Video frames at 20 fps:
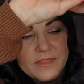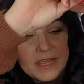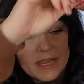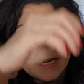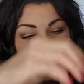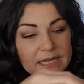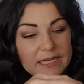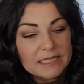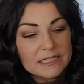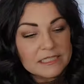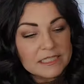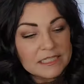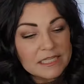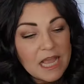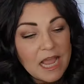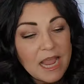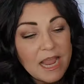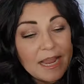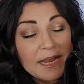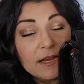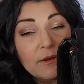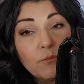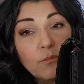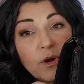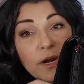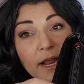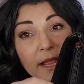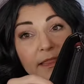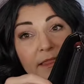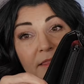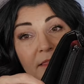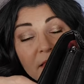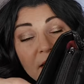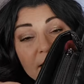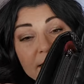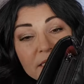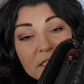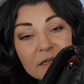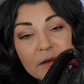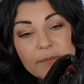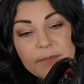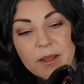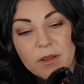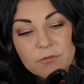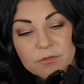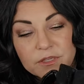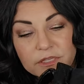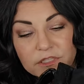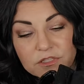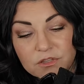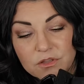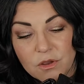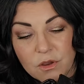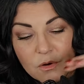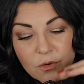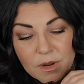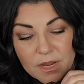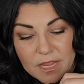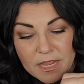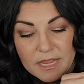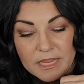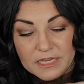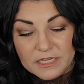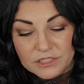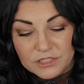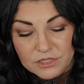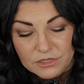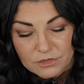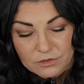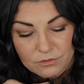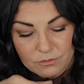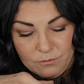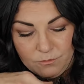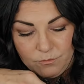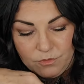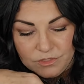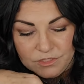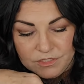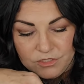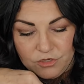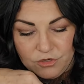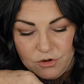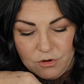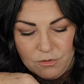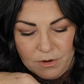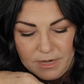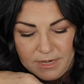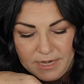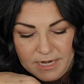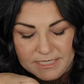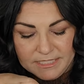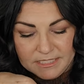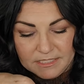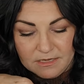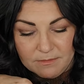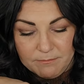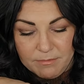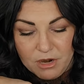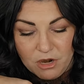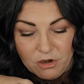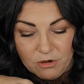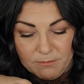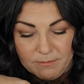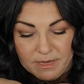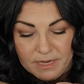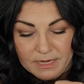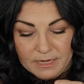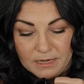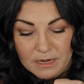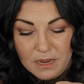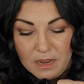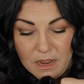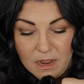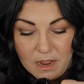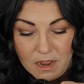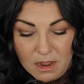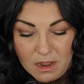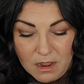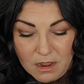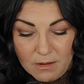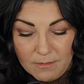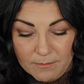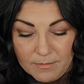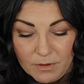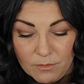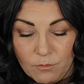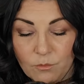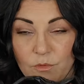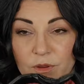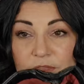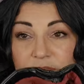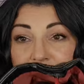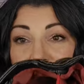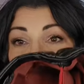then inside, what I liked about this though, is there was, you know, a nice compartment with